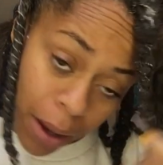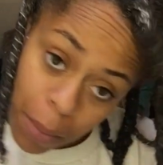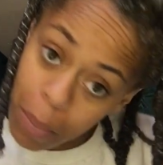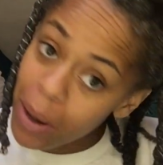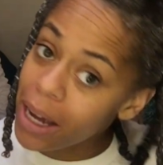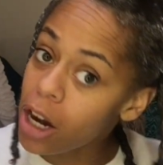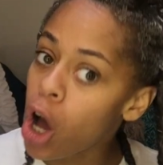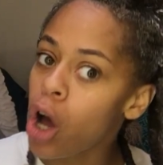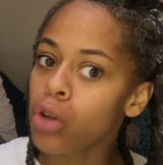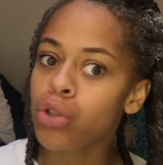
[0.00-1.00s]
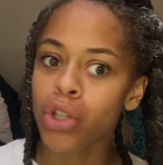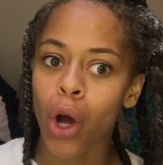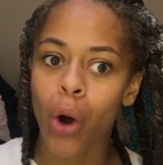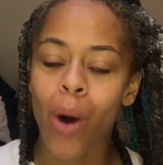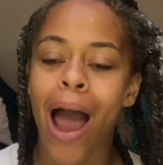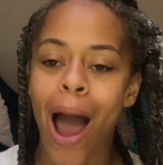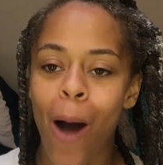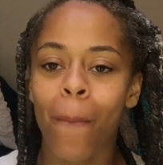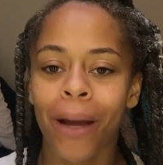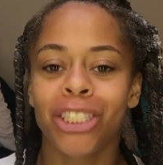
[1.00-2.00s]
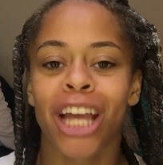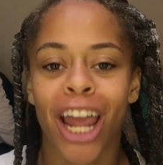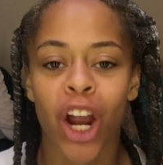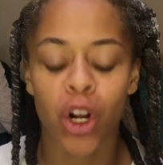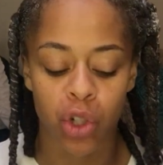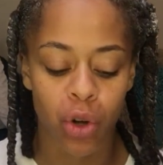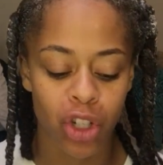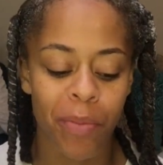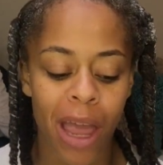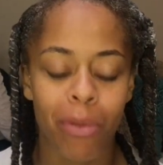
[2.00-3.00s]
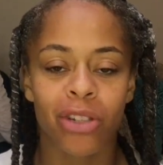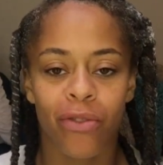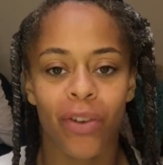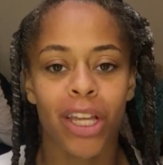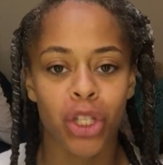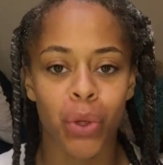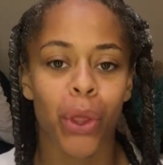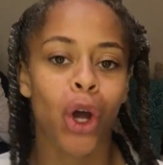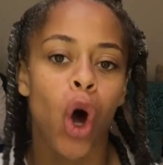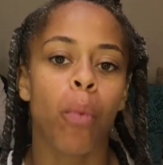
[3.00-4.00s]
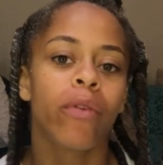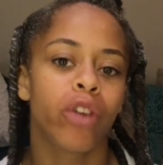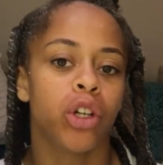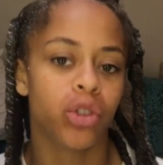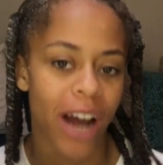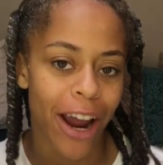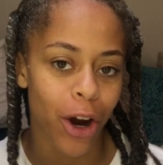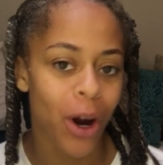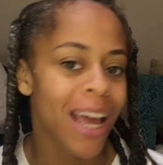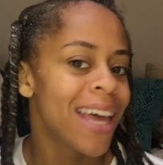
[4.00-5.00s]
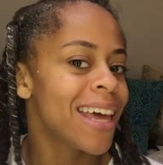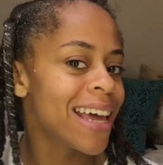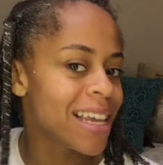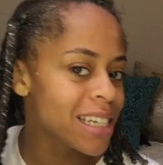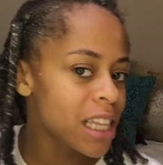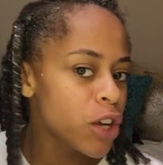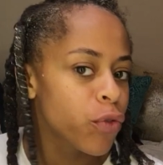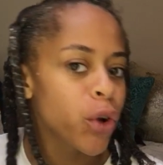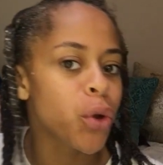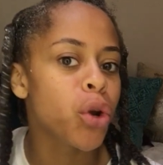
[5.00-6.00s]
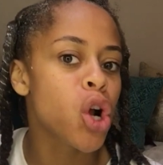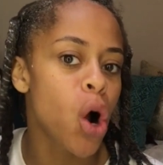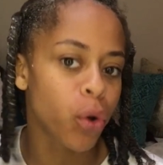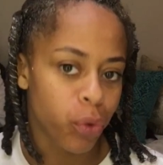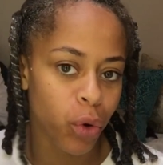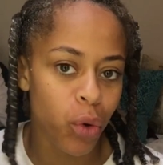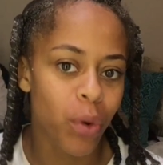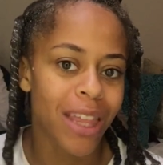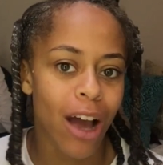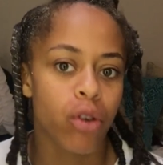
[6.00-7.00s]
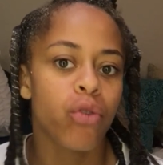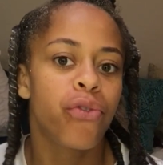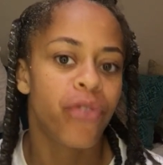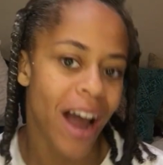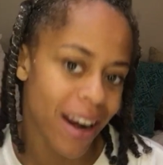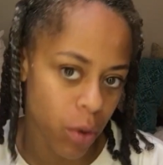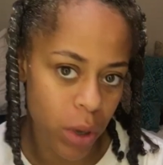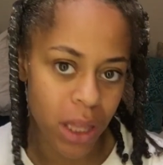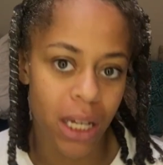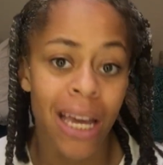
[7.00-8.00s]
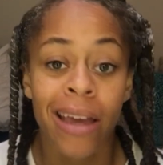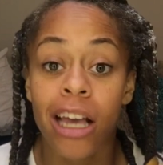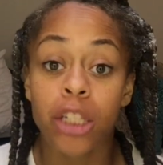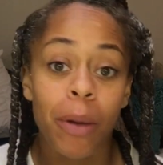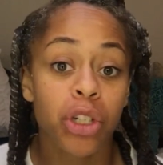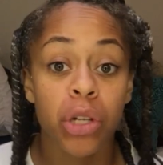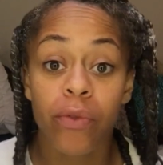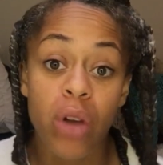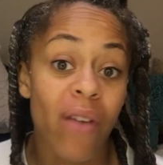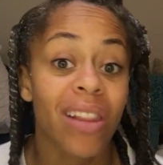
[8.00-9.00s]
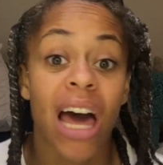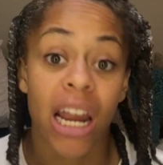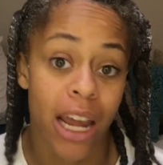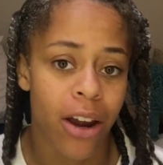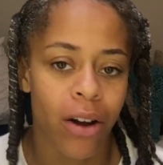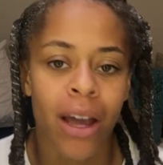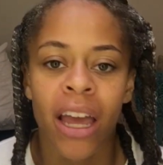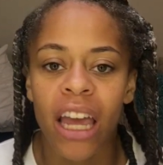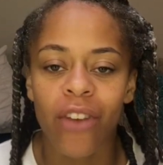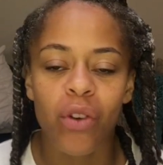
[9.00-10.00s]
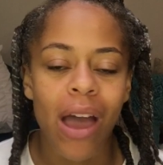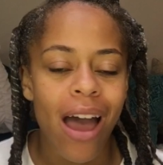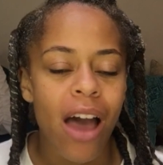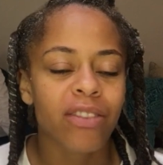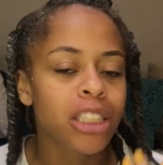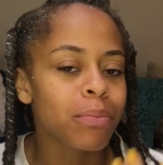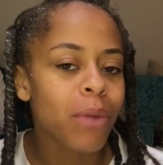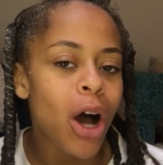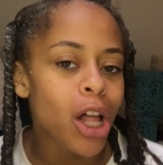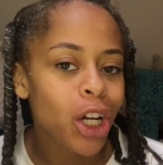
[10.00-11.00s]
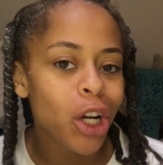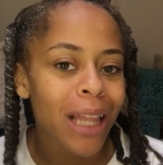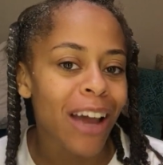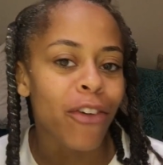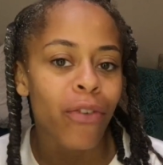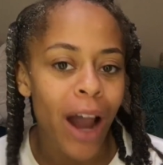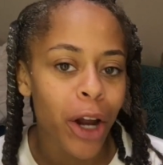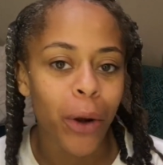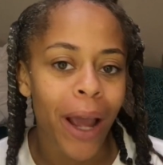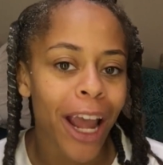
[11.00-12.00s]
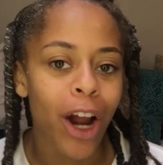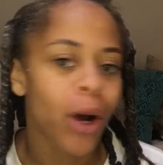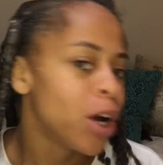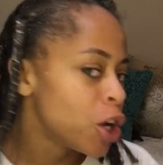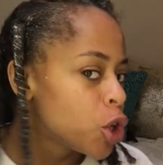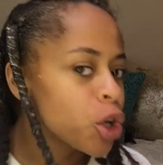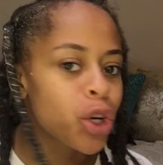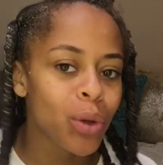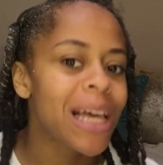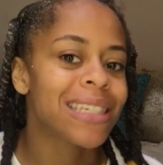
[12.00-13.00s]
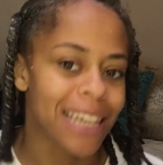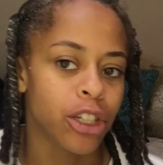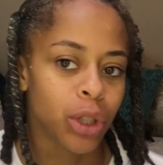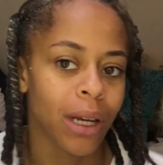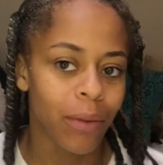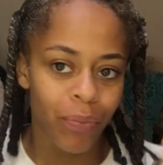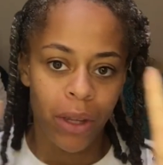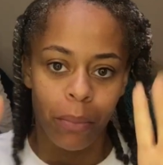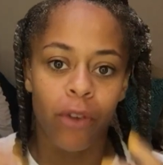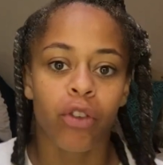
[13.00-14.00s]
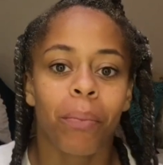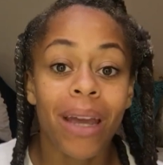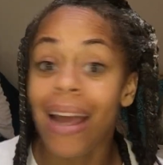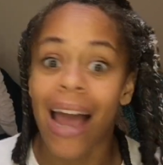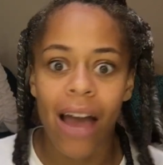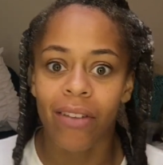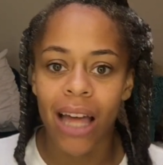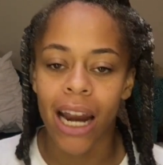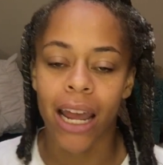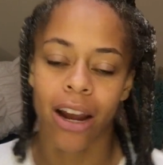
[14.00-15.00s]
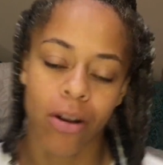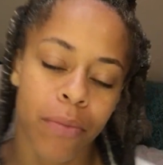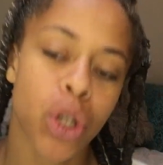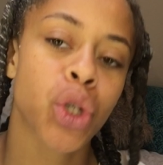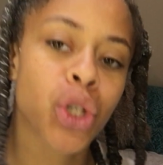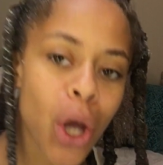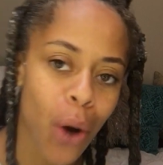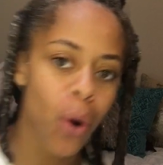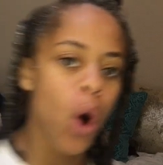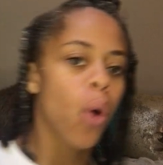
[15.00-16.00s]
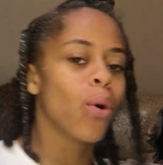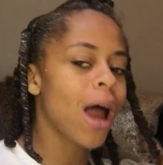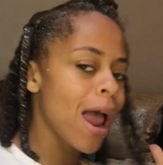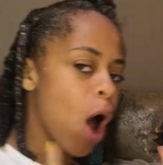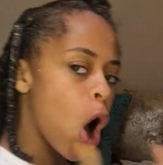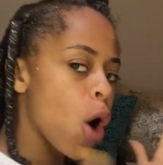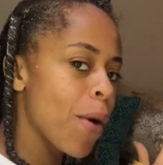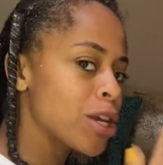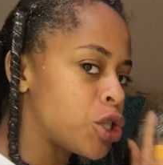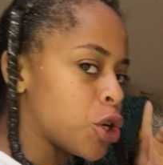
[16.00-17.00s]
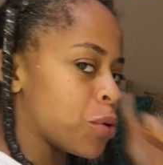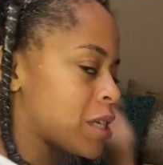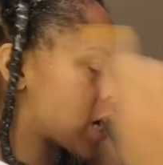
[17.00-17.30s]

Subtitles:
but also how much hair is going to be able to fit into the comb of your dryer easily for you to go through without you fighting with it, especially if you have a lot of hair. If you have smaller, like finer hair, you could do less sectioning. But for me, I have a lot of hair. So what I always do is